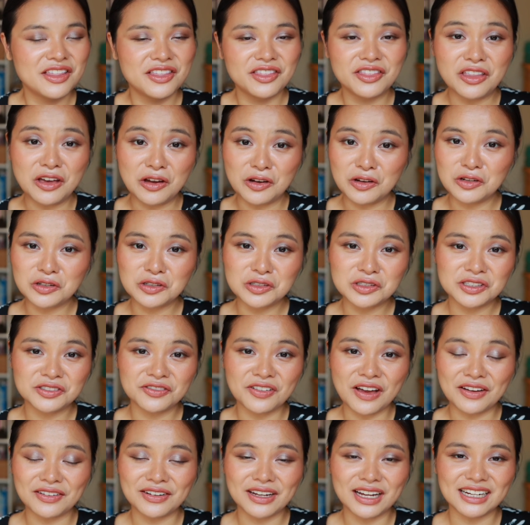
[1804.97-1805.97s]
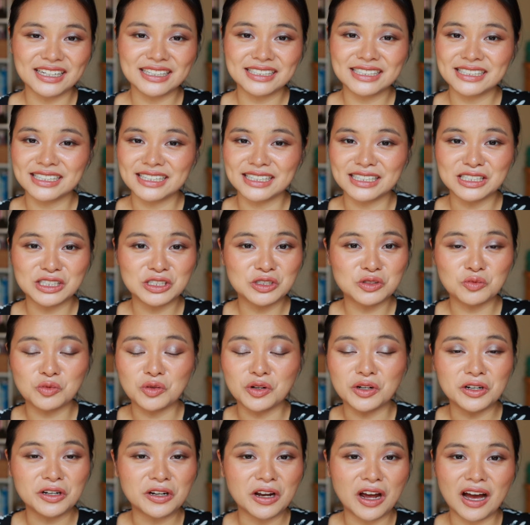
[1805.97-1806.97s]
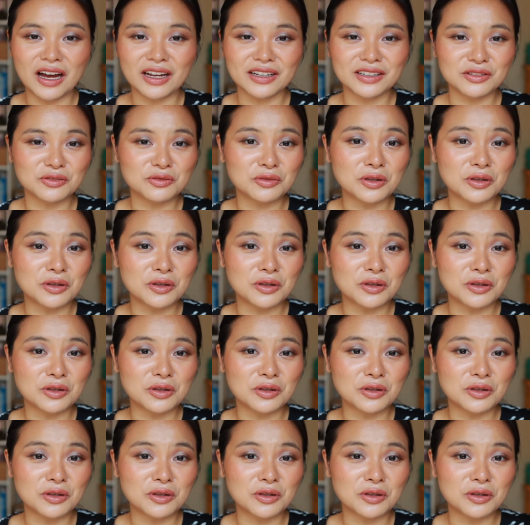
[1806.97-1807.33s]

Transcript: those foundations were not